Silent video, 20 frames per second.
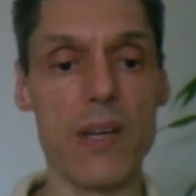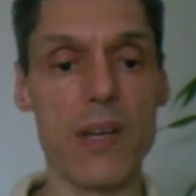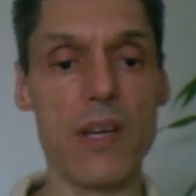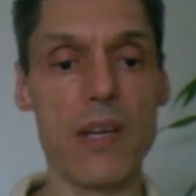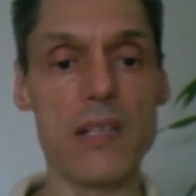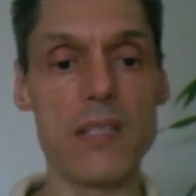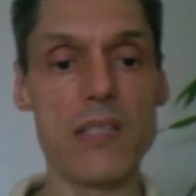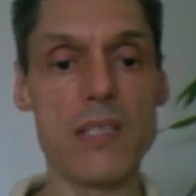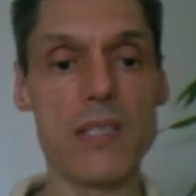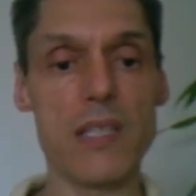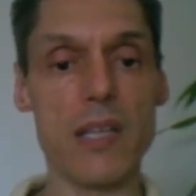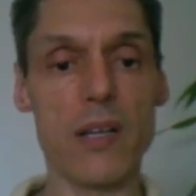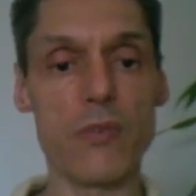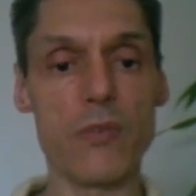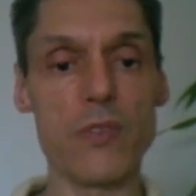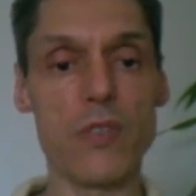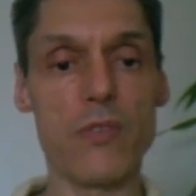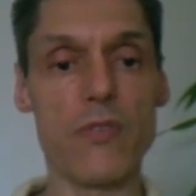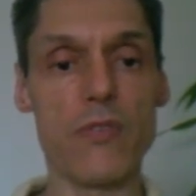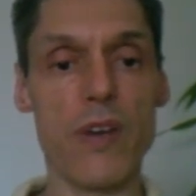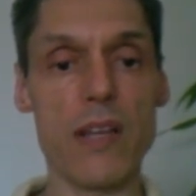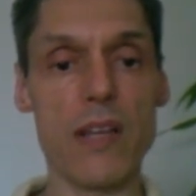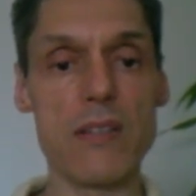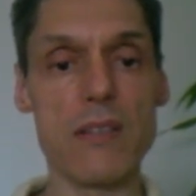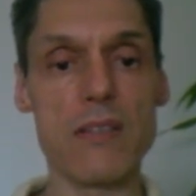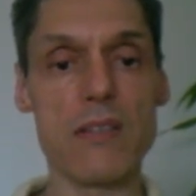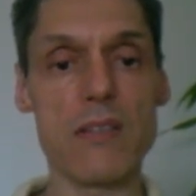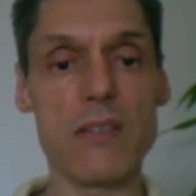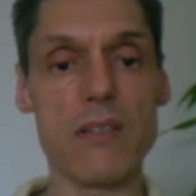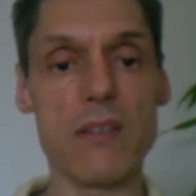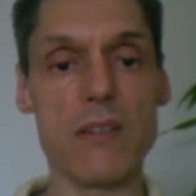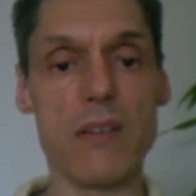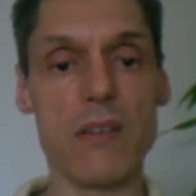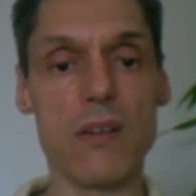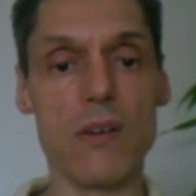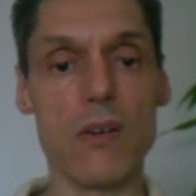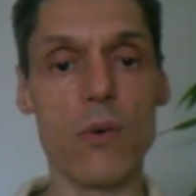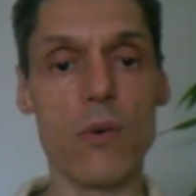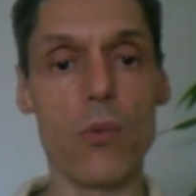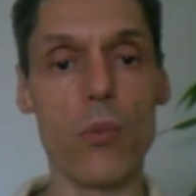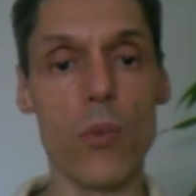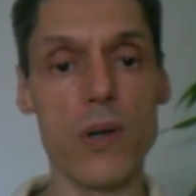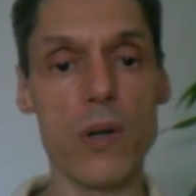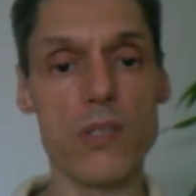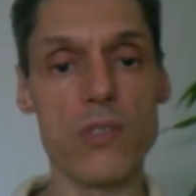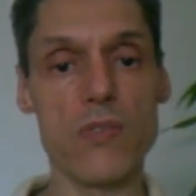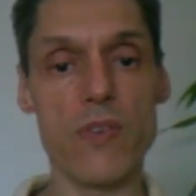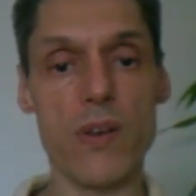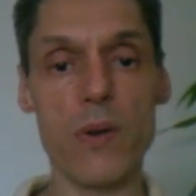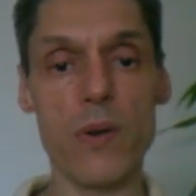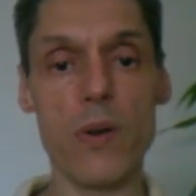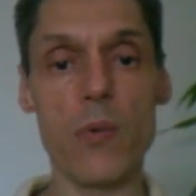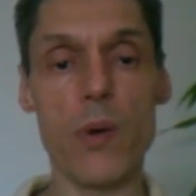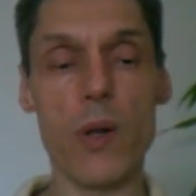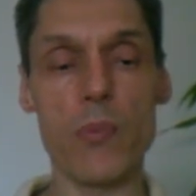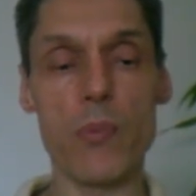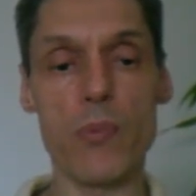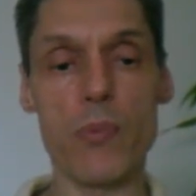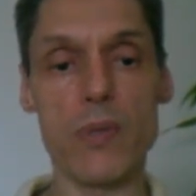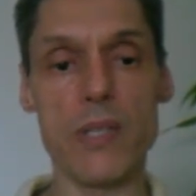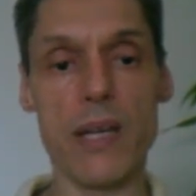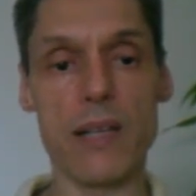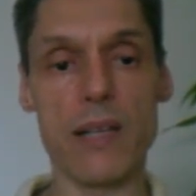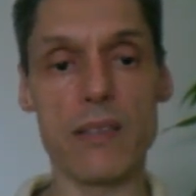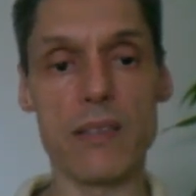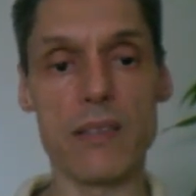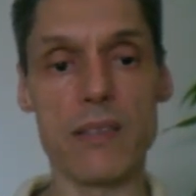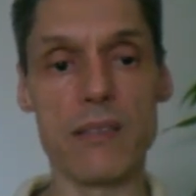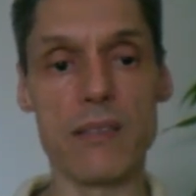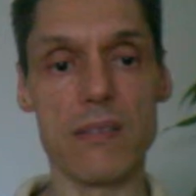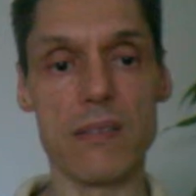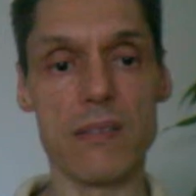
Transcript: In self-defense, one is very well protected.